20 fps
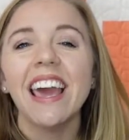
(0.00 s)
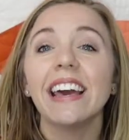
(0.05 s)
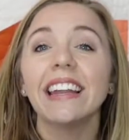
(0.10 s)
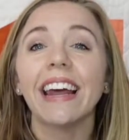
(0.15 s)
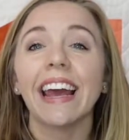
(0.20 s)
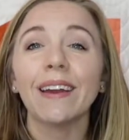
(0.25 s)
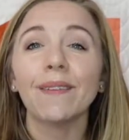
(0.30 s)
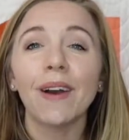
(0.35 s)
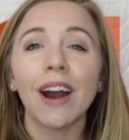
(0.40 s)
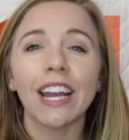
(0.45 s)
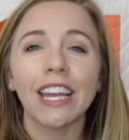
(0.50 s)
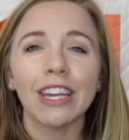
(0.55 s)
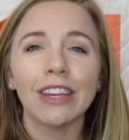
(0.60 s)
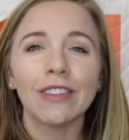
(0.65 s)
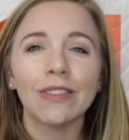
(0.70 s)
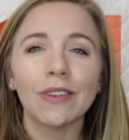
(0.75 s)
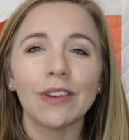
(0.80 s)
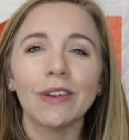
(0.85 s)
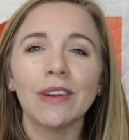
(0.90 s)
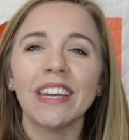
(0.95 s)
And I walk you
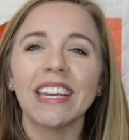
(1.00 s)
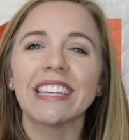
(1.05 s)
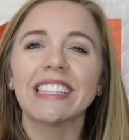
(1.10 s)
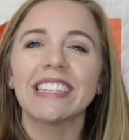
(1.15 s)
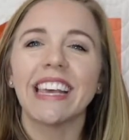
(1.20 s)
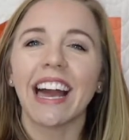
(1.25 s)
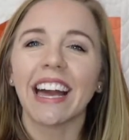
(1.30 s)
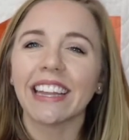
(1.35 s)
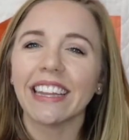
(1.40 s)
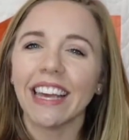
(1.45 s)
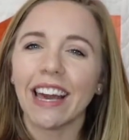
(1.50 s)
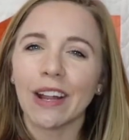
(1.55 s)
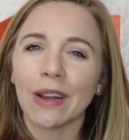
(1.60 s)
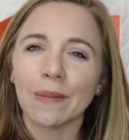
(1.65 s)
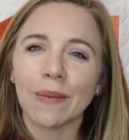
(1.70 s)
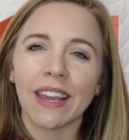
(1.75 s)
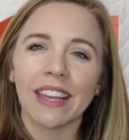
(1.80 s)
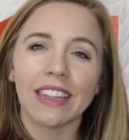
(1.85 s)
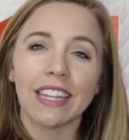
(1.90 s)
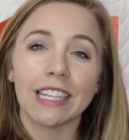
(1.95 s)
through exactly how to
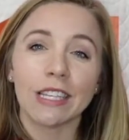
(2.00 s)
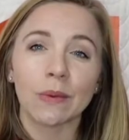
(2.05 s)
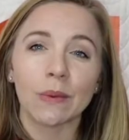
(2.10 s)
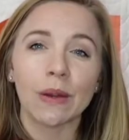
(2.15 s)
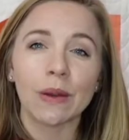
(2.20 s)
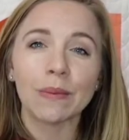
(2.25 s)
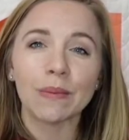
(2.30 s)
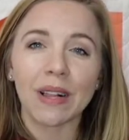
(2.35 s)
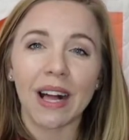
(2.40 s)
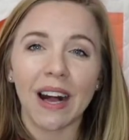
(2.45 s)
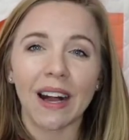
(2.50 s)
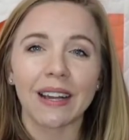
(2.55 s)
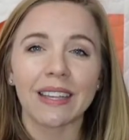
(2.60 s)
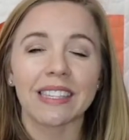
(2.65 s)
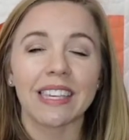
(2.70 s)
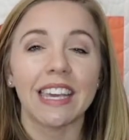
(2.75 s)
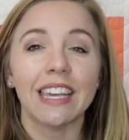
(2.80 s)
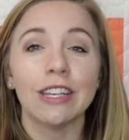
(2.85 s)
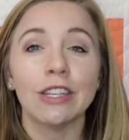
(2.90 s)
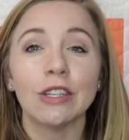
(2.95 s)
make these quilt blocks
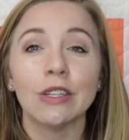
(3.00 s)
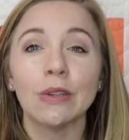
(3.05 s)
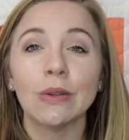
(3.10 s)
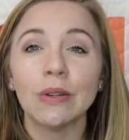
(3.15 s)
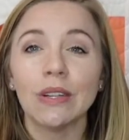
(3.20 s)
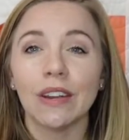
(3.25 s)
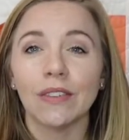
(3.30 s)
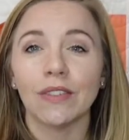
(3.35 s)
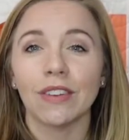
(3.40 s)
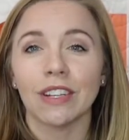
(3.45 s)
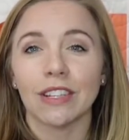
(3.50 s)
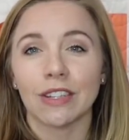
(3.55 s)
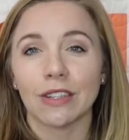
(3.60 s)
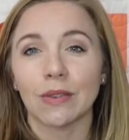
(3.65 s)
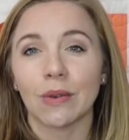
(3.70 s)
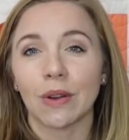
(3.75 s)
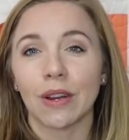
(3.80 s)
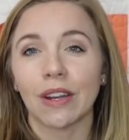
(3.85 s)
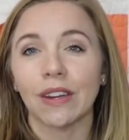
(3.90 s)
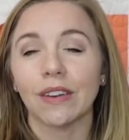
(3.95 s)
in 2 different
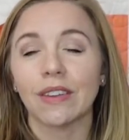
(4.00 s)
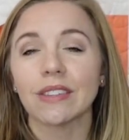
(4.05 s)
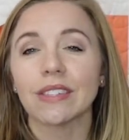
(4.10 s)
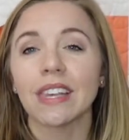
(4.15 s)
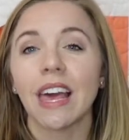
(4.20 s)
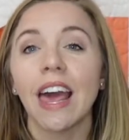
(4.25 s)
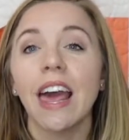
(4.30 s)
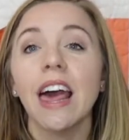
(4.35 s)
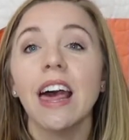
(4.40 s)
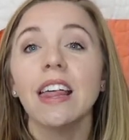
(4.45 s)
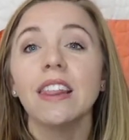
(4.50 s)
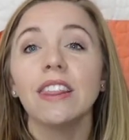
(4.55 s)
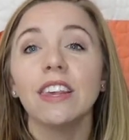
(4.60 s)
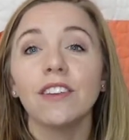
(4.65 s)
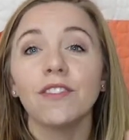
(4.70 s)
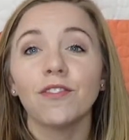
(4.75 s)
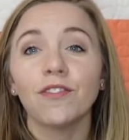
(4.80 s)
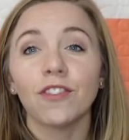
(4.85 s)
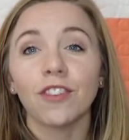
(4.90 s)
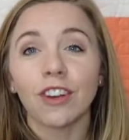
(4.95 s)
tutorials. The
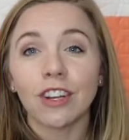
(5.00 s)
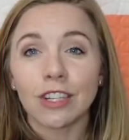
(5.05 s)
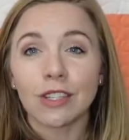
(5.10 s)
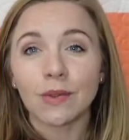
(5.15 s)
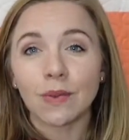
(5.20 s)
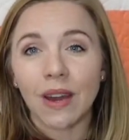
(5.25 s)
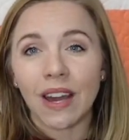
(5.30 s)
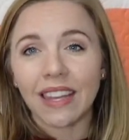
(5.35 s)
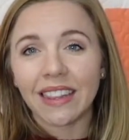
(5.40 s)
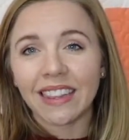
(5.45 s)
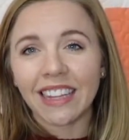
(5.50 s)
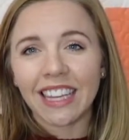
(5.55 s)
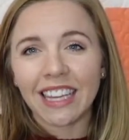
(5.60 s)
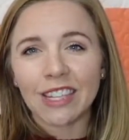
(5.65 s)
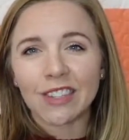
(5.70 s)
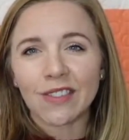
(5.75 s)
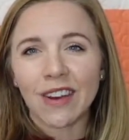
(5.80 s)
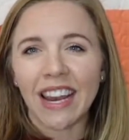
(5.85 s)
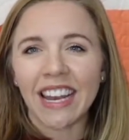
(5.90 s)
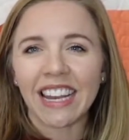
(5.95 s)
first one,
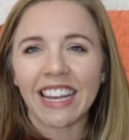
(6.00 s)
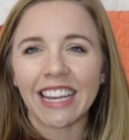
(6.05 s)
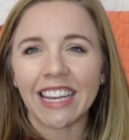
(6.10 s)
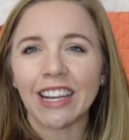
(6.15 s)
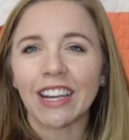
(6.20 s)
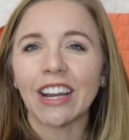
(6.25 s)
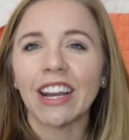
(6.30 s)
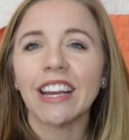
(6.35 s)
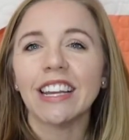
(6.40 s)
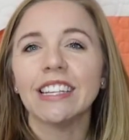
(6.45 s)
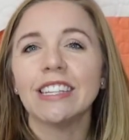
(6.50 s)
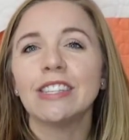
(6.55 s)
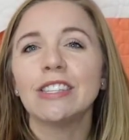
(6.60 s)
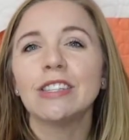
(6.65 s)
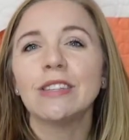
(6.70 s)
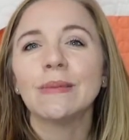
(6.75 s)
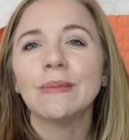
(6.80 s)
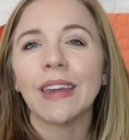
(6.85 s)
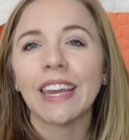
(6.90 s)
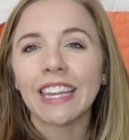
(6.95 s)
linked right here, is
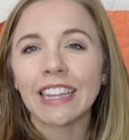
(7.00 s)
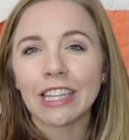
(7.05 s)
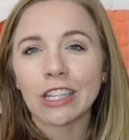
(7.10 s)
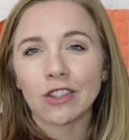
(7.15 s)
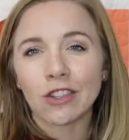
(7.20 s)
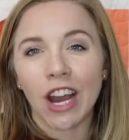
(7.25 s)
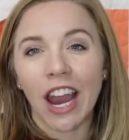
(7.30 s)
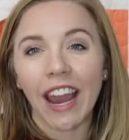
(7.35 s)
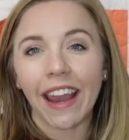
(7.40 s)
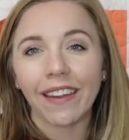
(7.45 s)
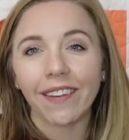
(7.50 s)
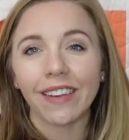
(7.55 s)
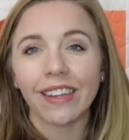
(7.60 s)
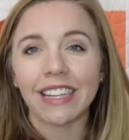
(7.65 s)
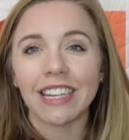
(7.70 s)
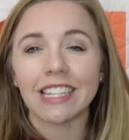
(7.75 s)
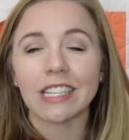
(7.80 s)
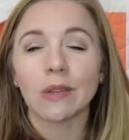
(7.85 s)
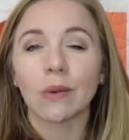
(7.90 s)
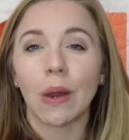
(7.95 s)
to make the triangle and
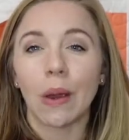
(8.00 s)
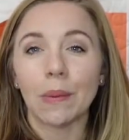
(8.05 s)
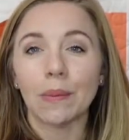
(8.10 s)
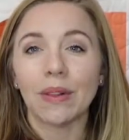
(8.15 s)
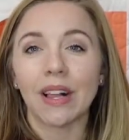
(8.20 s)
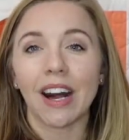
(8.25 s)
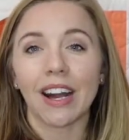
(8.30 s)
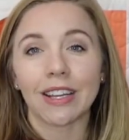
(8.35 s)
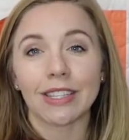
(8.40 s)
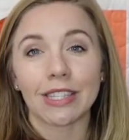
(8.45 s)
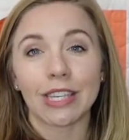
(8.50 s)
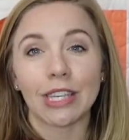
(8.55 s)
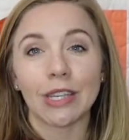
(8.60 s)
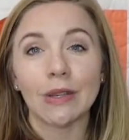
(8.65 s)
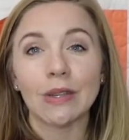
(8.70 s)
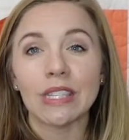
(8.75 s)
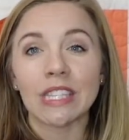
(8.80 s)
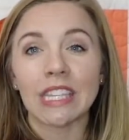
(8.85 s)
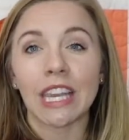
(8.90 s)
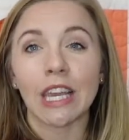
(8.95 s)
a square blocks
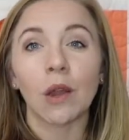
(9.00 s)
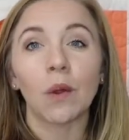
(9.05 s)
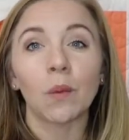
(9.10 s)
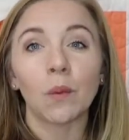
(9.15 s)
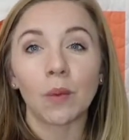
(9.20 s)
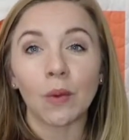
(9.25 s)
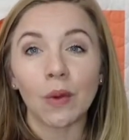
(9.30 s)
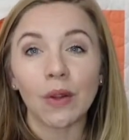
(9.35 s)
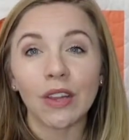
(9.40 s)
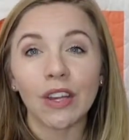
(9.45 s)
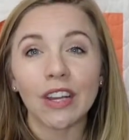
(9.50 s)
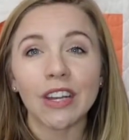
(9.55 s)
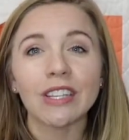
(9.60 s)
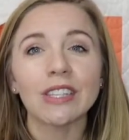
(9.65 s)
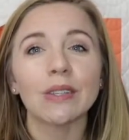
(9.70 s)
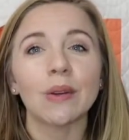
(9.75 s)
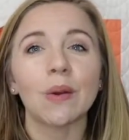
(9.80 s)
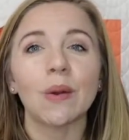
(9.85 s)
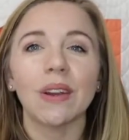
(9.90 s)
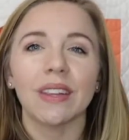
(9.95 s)
using rulers
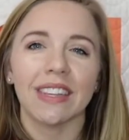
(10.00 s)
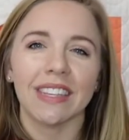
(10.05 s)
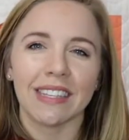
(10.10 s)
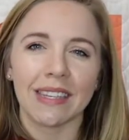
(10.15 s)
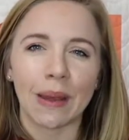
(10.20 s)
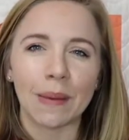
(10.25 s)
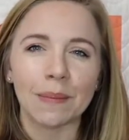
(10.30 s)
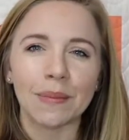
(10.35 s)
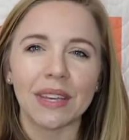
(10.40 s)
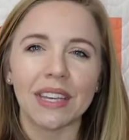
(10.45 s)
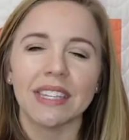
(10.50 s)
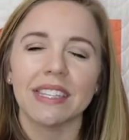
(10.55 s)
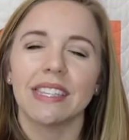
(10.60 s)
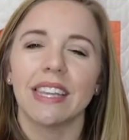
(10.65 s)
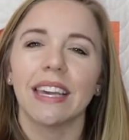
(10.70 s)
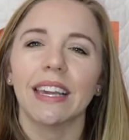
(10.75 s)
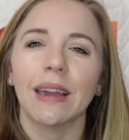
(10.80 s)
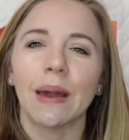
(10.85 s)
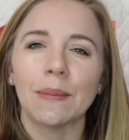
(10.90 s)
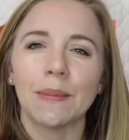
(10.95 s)
or the templates
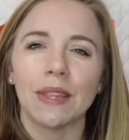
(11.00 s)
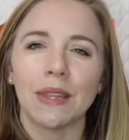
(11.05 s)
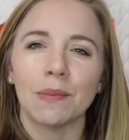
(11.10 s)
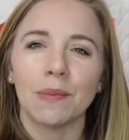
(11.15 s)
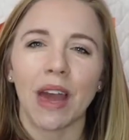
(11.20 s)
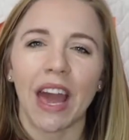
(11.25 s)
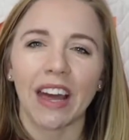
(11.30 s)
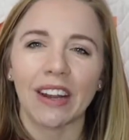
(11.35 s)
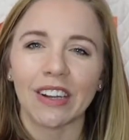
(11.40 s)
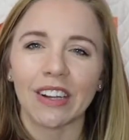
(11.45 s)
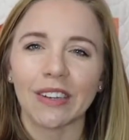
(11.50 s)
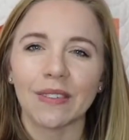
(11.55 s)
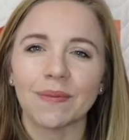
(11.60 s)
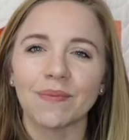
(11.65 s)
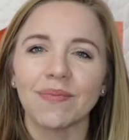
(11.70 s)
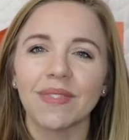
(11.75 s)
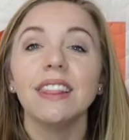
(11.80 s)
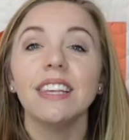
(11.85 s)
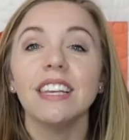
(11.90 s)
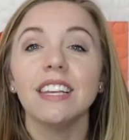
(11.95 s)
that come in the pattern.
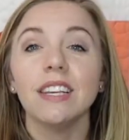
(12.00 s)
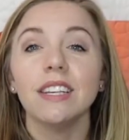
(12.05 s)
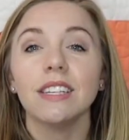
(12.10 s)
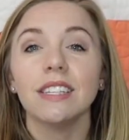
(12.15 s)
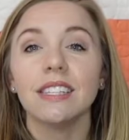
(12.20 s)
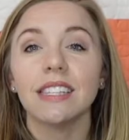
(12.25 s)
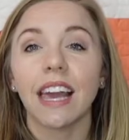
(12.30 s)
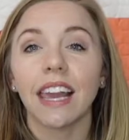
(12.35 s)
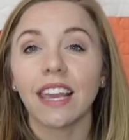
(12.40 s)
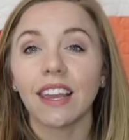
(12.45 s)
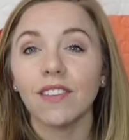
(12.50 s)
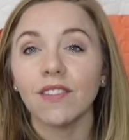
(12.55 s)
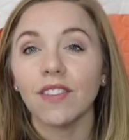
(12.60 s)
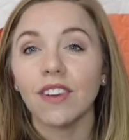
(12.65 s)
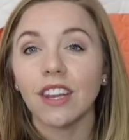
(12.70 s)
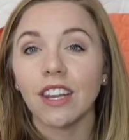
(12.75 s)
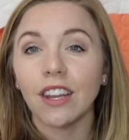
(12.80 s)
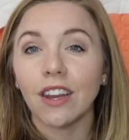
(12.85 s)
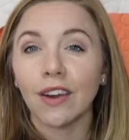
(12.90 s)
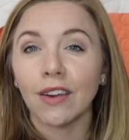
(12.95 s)
The second
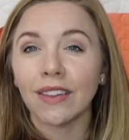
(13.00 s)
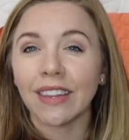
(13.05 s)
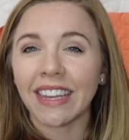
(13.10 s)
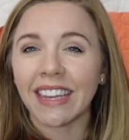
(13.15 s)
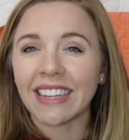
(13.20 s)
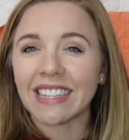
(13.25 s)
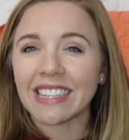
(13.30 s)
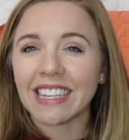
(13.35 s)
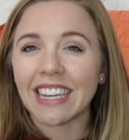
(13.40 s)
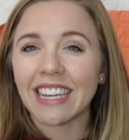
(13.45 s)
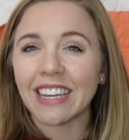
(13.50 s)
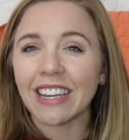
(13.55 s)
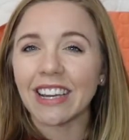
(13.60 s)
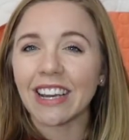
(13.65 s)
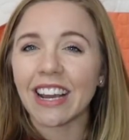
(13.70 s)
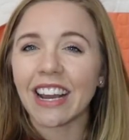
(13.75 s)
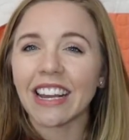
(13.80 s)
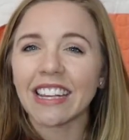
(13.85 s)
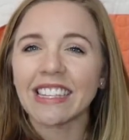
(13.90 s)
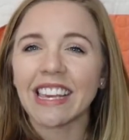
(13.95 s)
video, linked
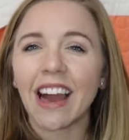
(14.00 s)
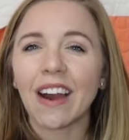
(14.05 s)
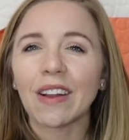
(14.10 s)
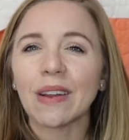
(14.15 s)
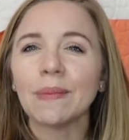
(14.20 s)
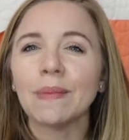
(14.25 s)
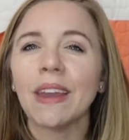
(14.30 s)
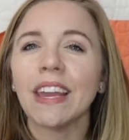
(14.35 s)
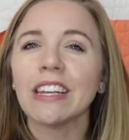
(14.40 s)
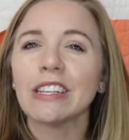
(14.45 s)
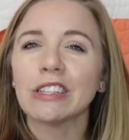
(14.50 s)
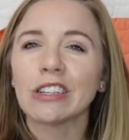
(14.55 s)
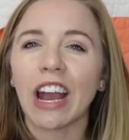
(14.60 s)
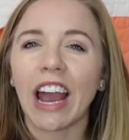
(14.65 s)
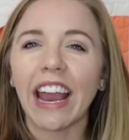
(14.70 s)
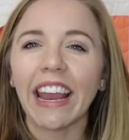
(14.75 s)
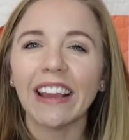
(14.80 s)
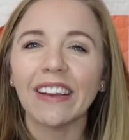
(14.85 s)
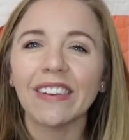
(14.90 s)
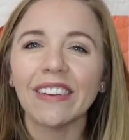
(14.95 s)
here, is how to make
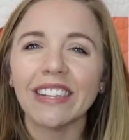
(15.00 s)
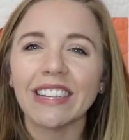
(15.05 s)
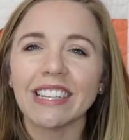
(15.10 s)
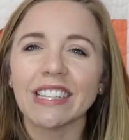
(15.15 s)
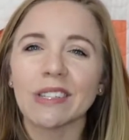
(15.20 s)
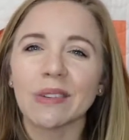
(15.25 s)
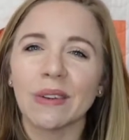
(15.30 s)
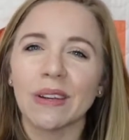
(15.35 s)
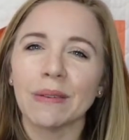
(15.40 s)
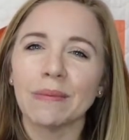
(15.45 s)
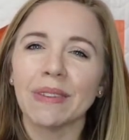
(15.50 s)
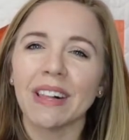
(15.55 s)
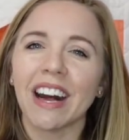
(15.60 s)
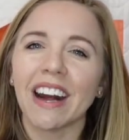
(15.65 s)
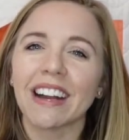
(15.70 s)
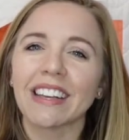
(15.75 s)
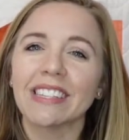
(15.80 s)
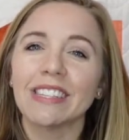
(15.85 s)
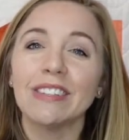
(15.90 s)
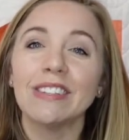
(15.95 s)
triangle and a square
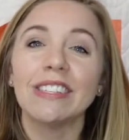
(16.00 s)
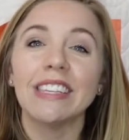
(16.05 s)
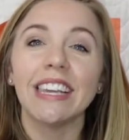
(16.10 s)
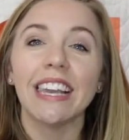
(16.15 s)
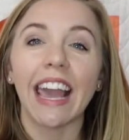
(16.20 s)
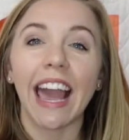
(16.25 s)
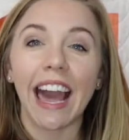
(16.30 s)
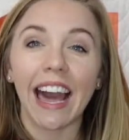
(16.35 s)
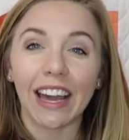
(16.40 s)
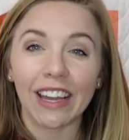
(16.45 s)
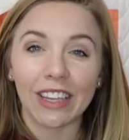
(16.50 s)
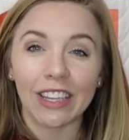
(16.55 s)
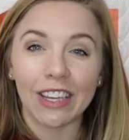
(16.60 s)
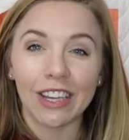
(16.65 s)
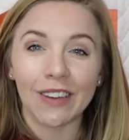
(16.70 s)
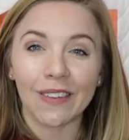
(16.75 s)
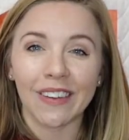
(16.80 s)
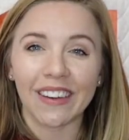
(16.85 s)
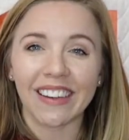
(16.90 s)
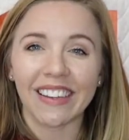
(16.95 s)
blocks using
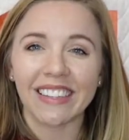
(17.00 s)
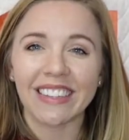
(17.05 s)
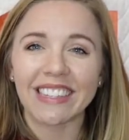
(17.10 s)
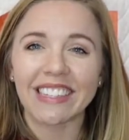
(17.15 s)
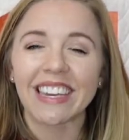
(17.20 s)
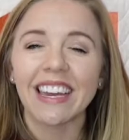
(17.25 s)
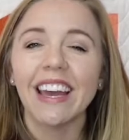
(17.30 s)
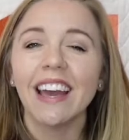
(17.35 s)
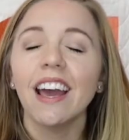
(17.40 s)
AccuQuilt.